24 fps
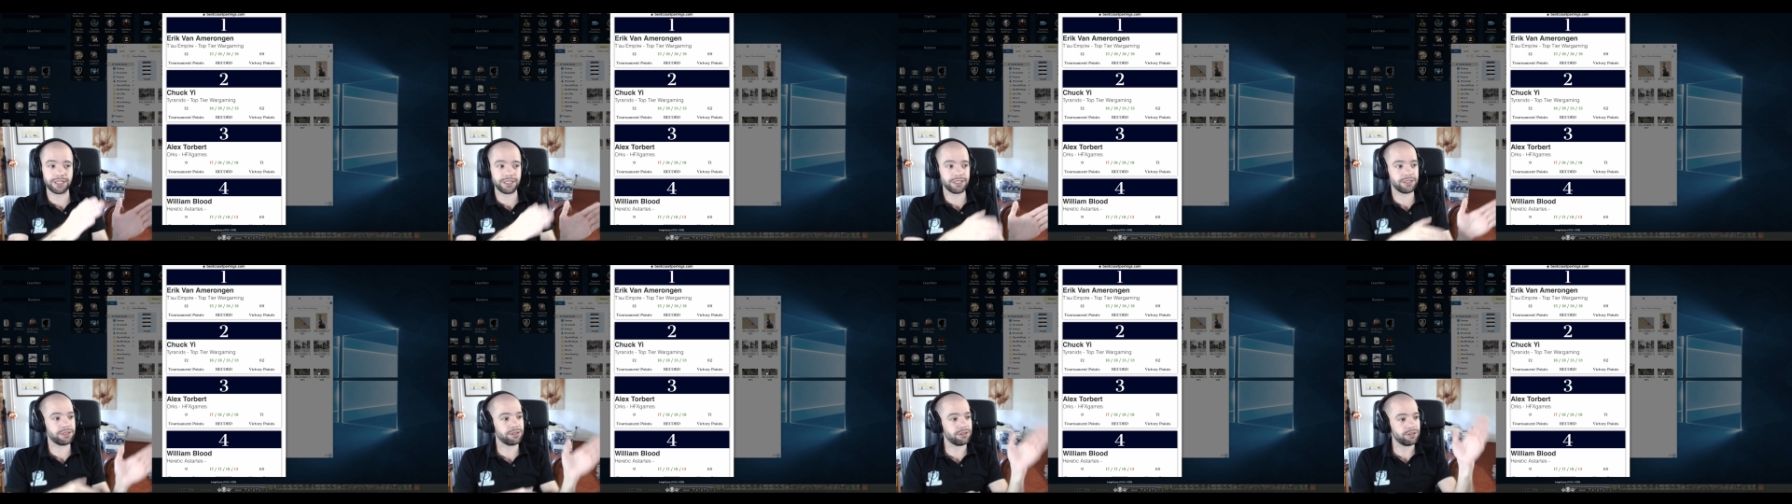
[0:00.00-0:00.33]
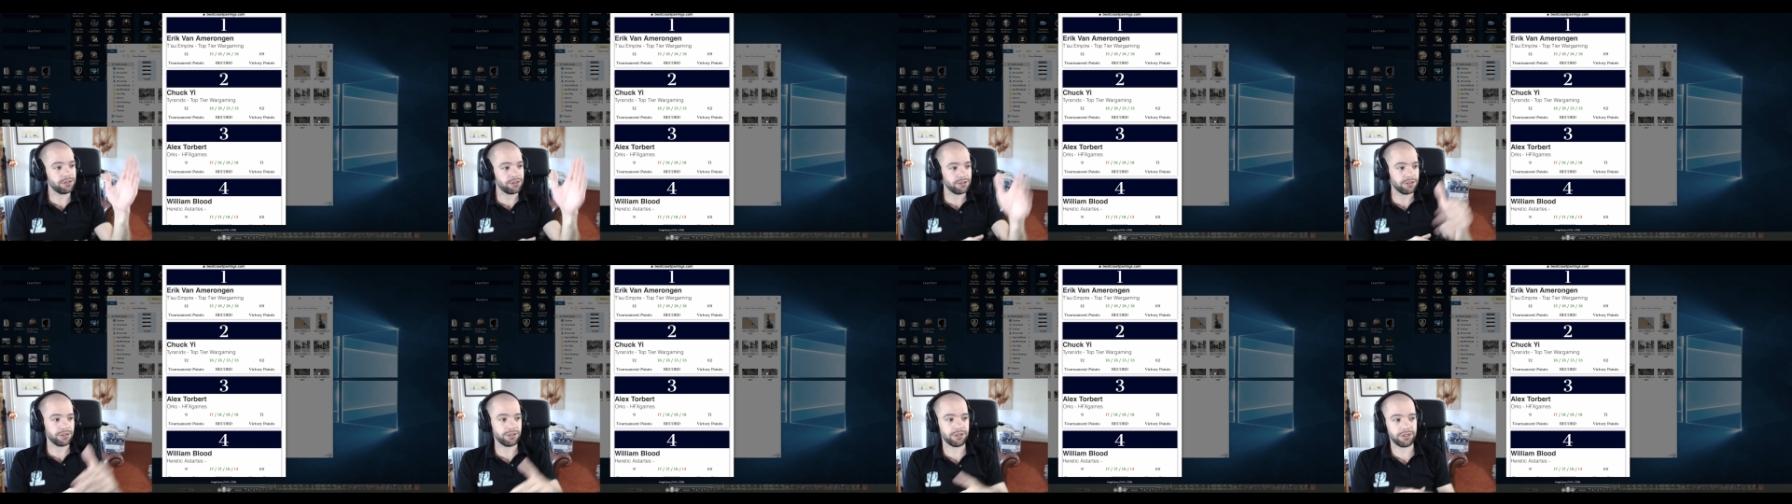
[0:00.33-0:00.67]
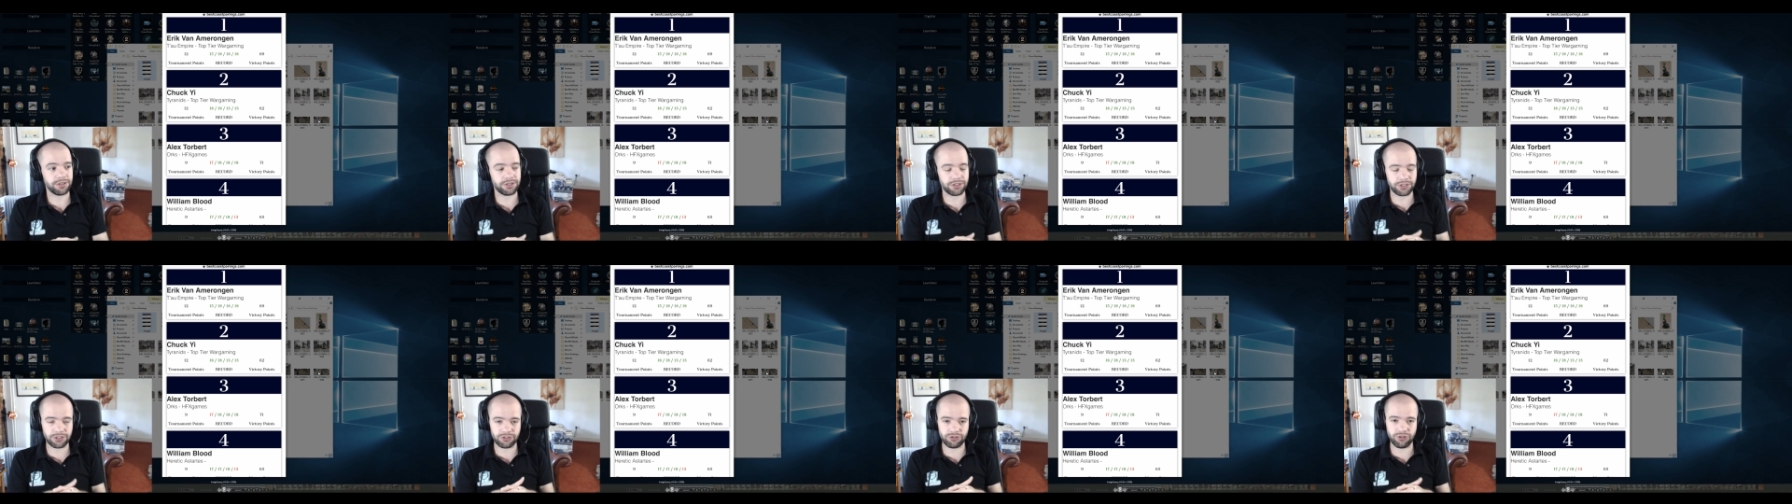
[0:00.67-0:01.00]
it,
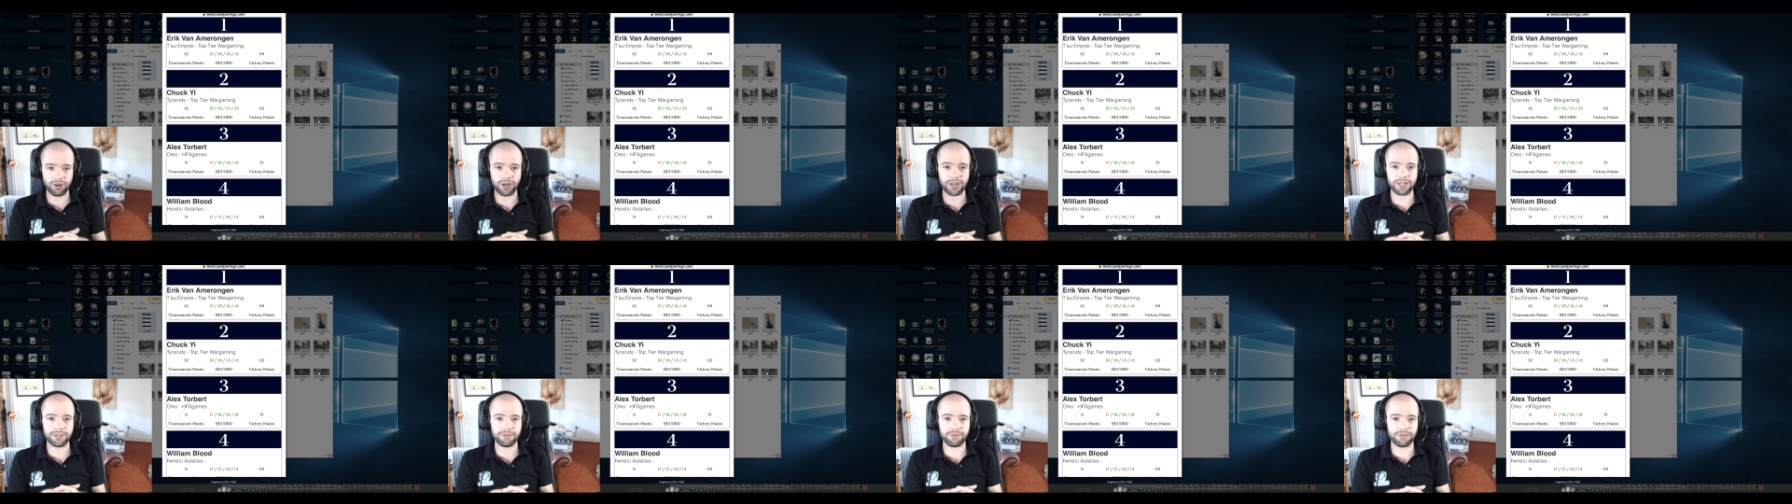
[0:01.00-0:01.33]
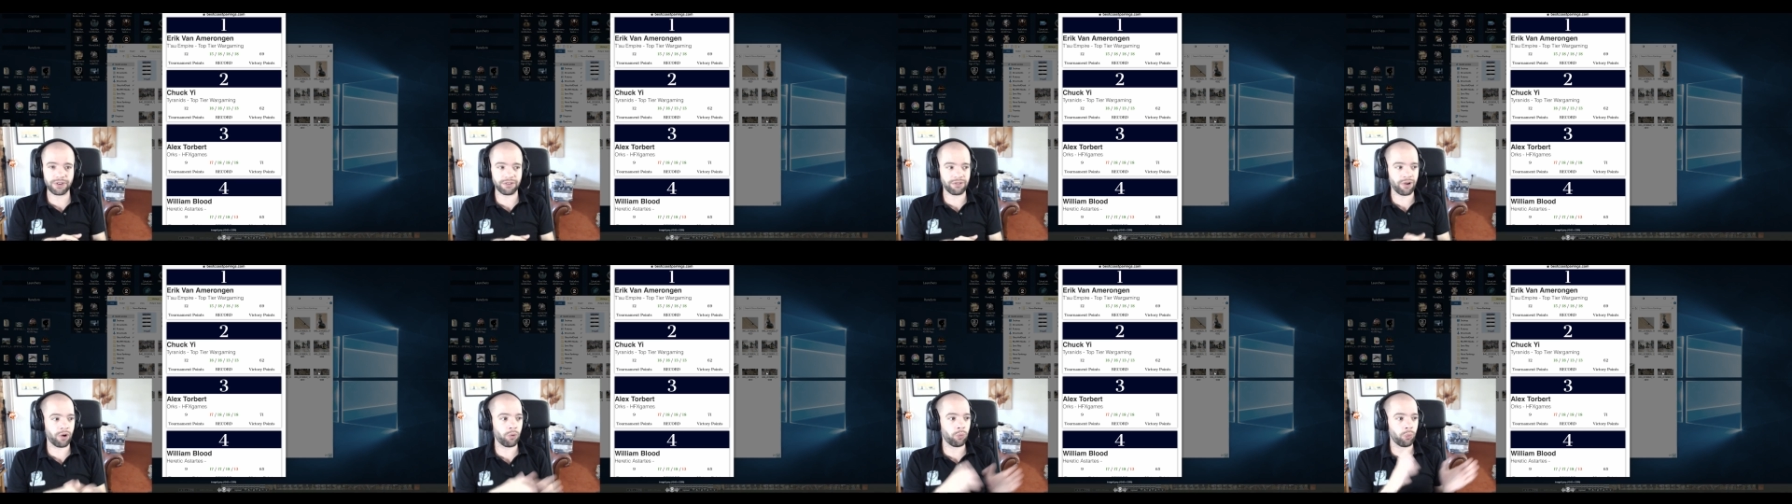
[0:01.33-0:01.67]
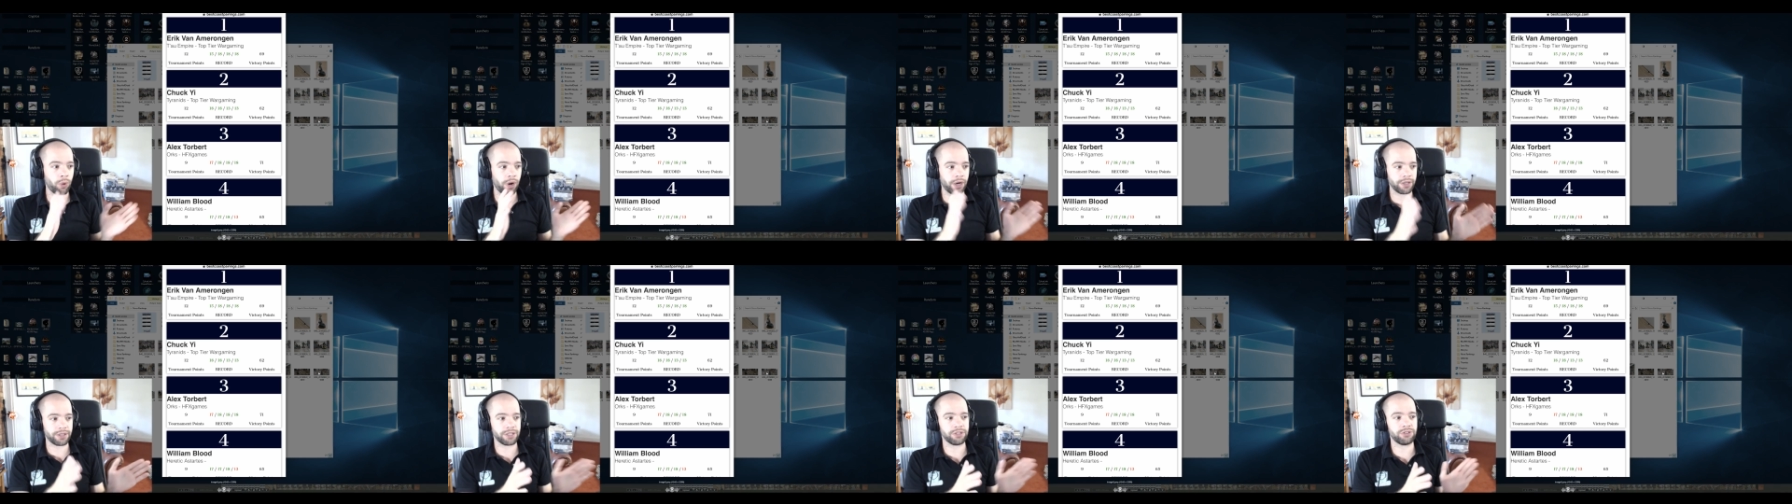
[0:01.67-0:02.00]
try and figure out
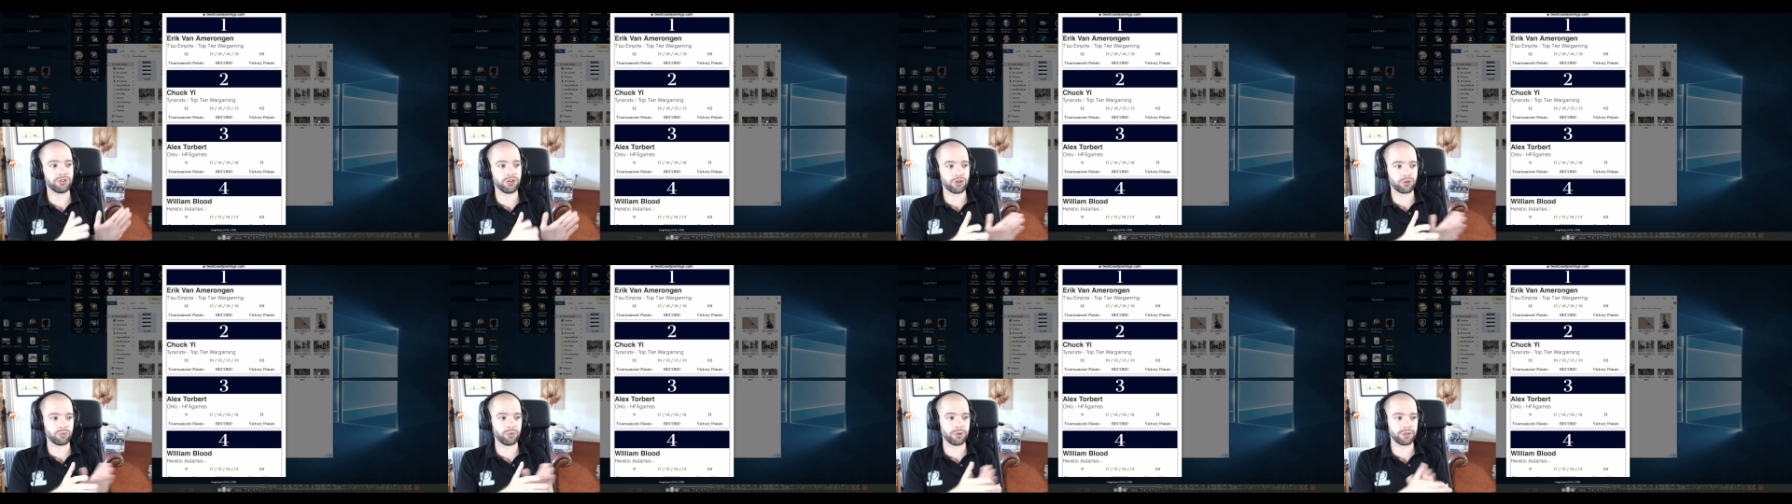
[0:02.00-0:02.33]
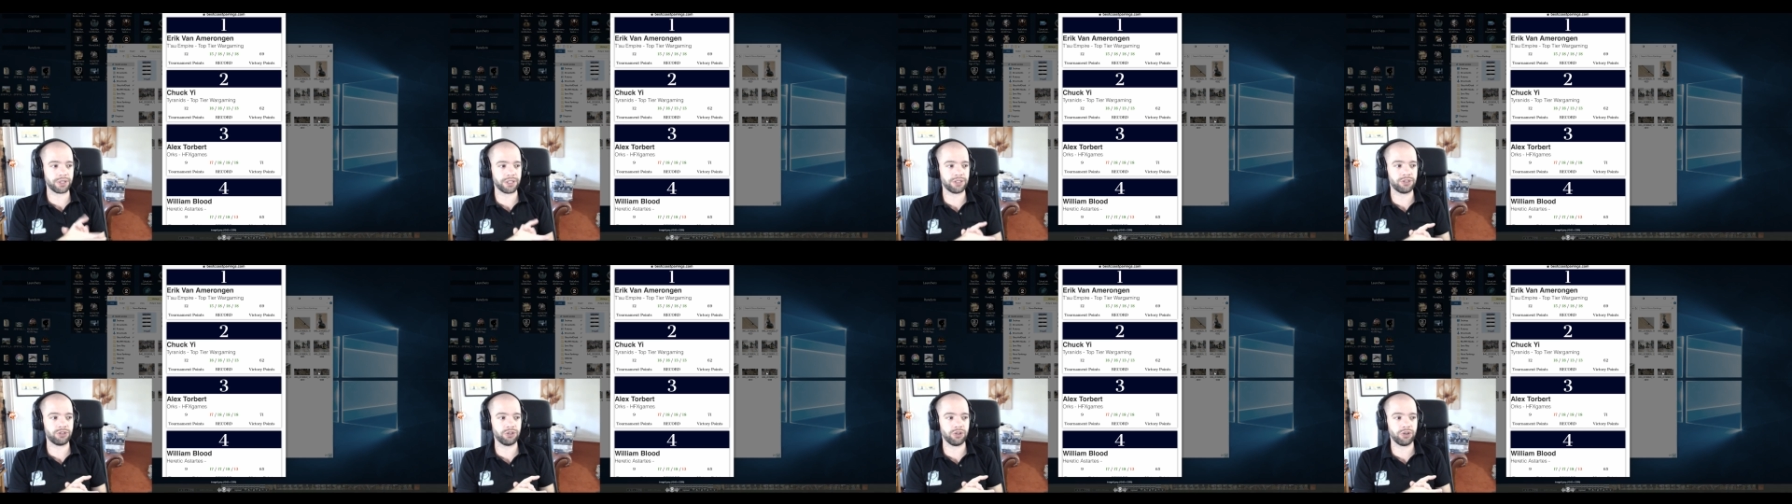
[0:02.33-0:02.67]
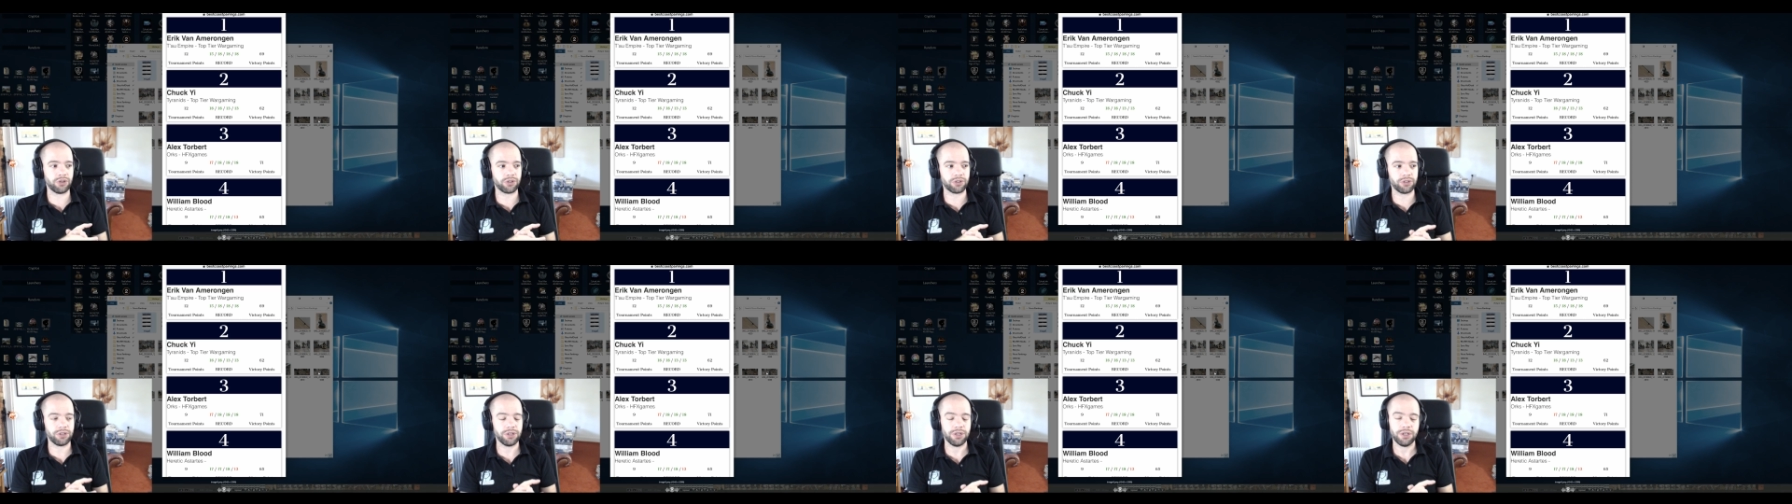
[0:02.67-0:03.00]
why they took what they
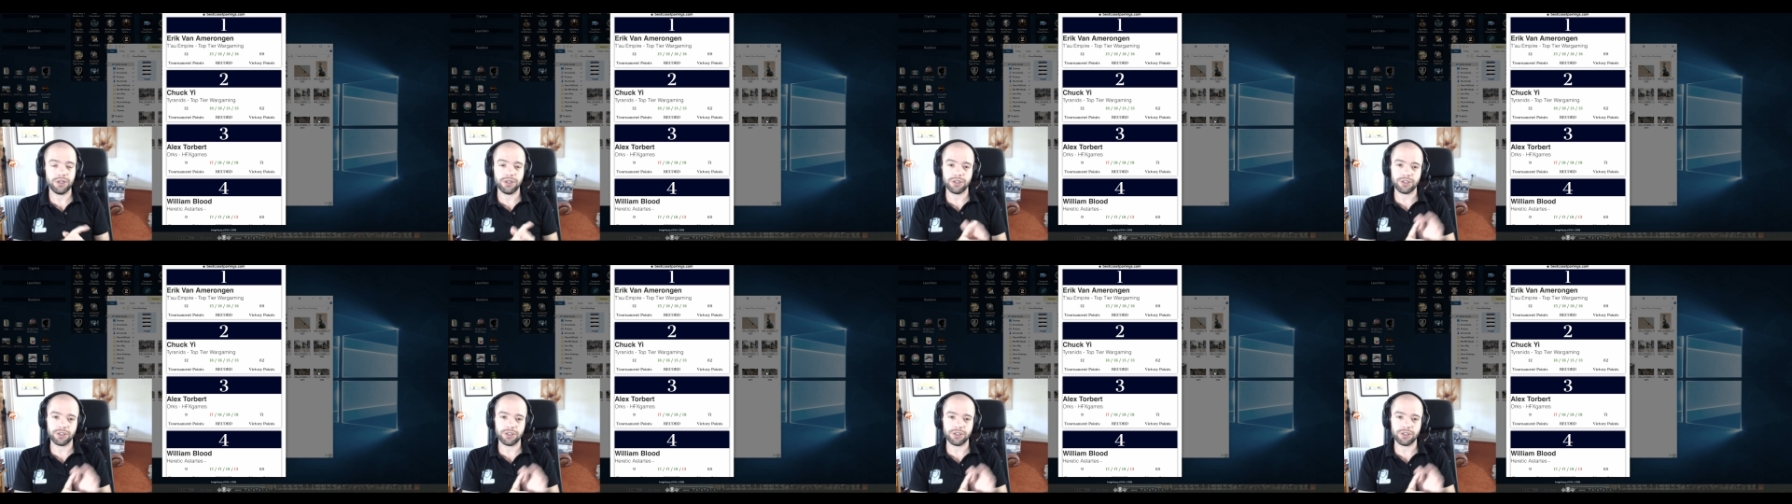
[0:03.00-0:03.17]
took,